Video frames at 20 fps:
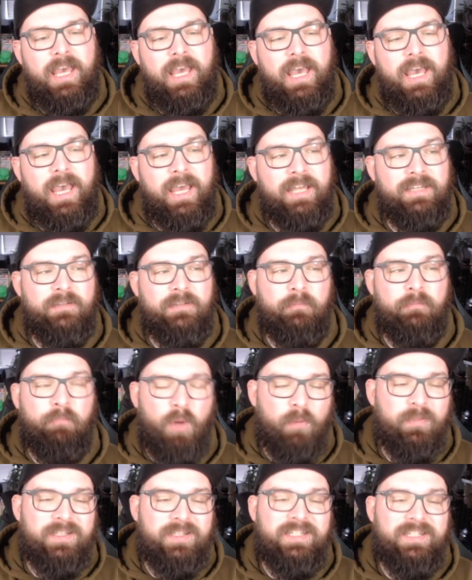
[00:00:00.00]
and
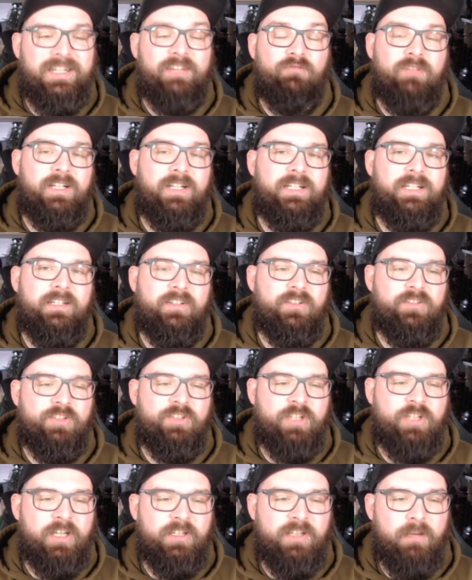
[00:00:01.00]
Bombardier really doesn't
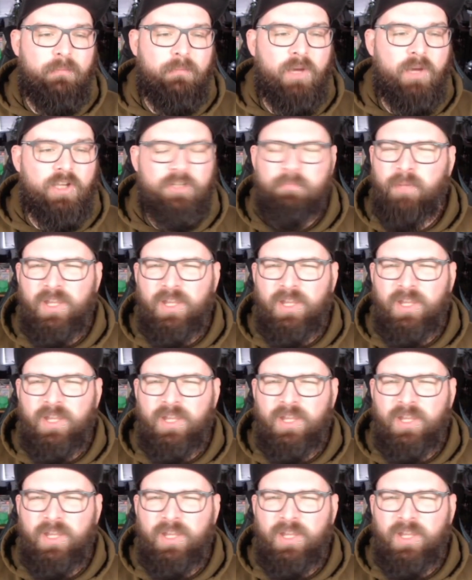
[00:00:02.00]
change that much,